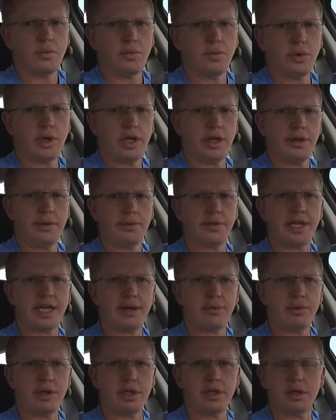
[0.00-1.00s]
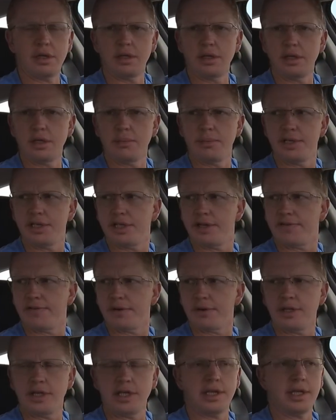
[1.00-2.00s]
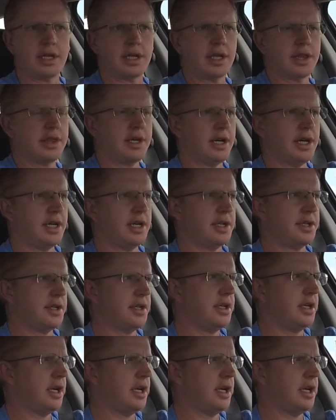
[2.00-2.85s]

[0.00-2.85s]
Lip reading: Well, that went a little bit differently than I thought.